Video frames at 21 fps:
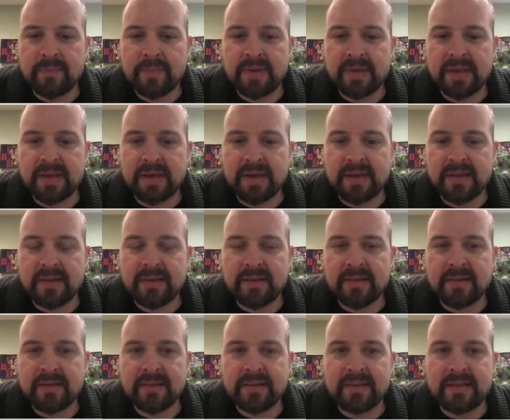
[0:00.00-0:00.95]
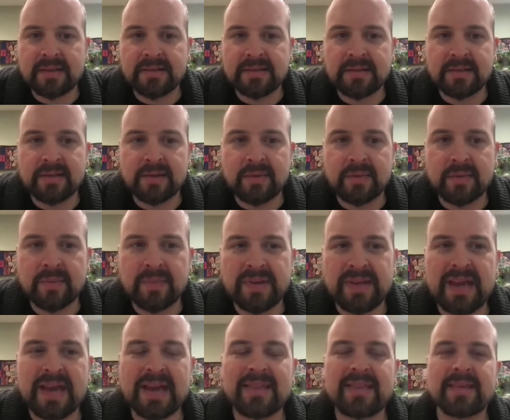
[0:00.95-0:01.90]
yeah, that's a good one.
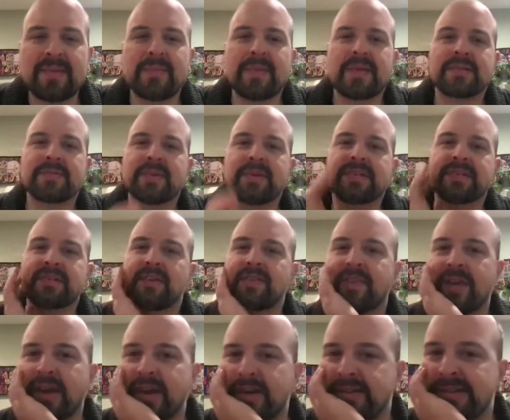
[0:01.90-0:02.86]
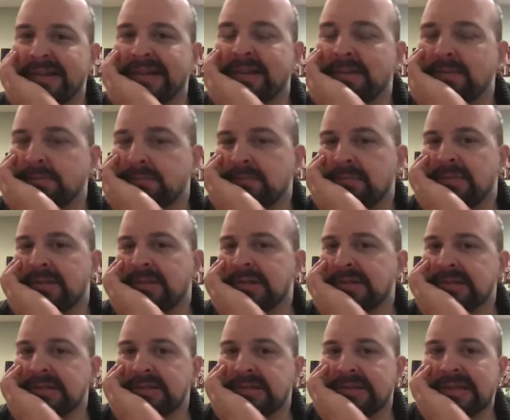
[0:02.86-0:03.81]
But yeah, I think that's my self-care thing,
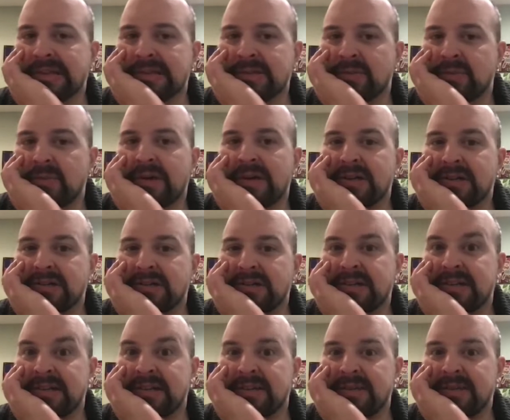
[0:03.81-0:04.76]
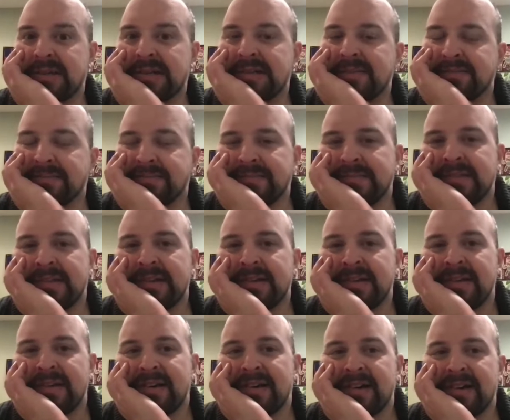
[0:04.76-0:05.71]
is I just watch a lot of TV,
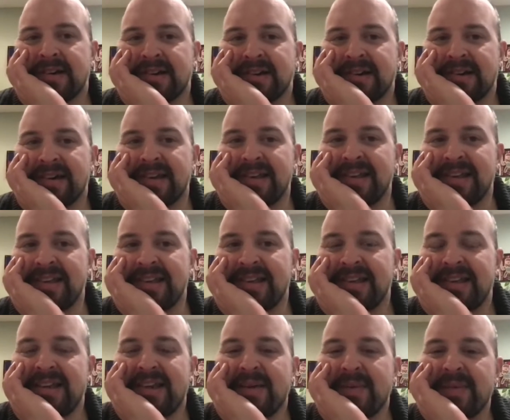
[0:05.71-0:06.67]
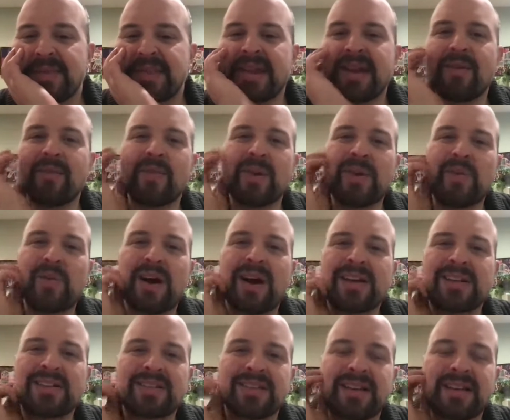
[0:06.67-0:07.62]
but then I
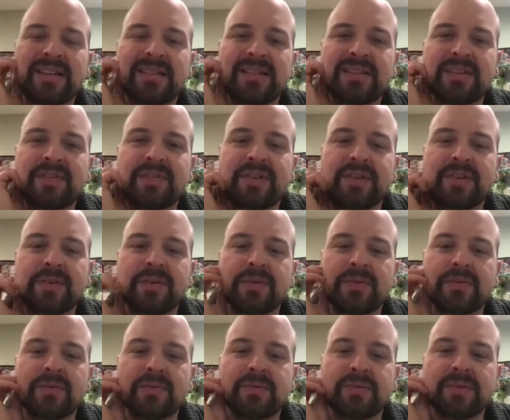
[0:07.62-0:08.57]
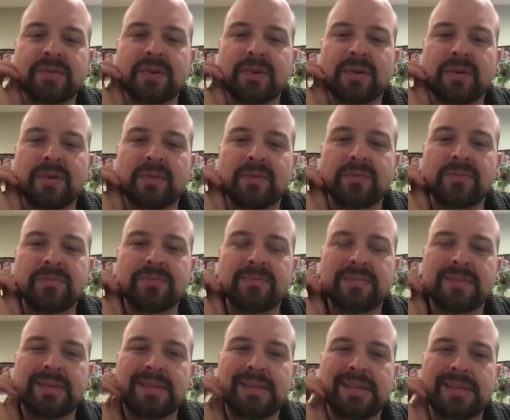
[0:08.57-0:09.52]
rewatch a lot of stuff too. So
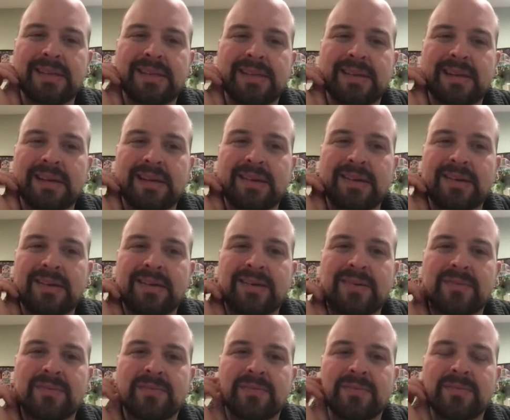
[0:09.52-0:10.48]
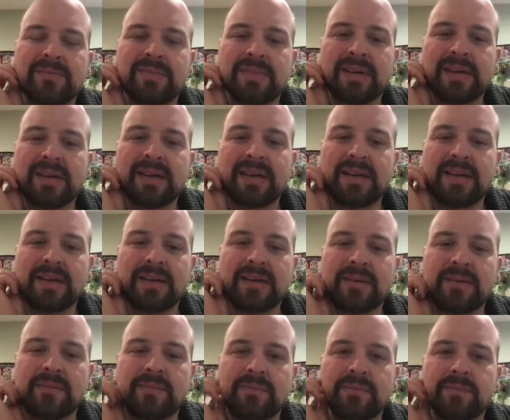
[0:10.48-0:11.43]
I don't know. I
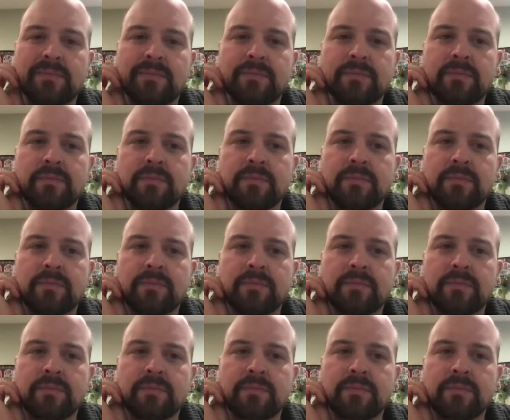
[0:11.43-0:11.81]
don't